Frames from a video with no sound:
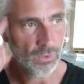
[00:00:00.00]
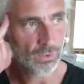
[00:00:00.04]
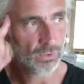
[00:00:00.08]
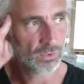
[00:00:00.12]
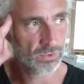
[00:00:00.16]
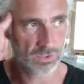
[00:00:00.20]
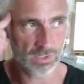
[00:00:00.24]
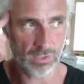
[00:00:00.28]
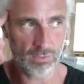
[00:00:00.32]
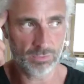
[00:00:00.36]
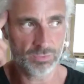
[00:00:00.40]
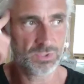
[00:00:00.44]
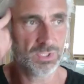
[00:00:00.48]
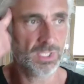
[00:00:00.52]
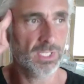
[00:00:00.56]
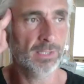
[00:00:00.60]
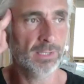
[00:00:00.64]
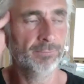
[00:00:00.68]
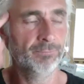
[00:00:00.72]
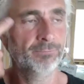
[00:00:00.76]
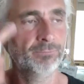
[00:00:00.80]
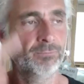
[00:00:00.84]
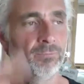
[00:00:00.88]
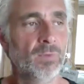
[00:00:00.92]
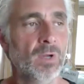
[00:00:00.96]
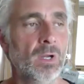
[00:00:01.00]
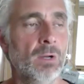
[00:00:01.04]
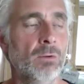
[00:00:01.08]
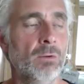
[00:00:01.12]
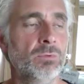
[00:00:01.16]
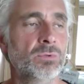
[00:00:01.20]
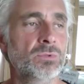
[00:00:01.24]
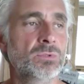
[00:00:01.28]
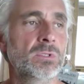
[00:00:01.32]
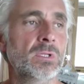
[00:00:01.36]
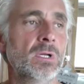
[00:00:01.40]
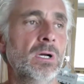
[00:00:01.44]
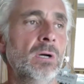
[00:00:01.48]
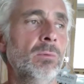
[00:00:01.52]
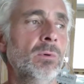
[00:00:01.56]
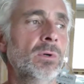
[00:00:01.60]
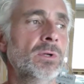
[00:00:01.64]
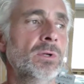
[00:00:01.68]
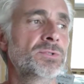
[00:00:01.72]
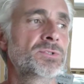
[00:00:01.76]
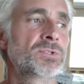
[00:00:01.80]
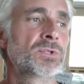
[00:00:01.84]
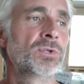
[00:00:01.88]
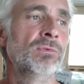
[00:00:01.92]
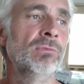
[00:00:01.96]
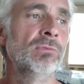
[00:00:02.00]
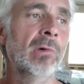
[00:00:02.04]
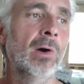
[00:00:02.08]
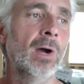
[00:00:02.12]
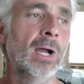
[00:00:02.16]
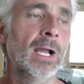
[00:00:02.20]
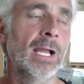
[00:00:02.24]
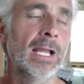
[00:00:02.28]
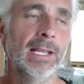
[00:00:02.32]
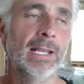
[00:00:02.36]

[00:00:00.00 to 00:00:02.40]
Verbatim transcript: Because I was, um, I was, I weren't too right,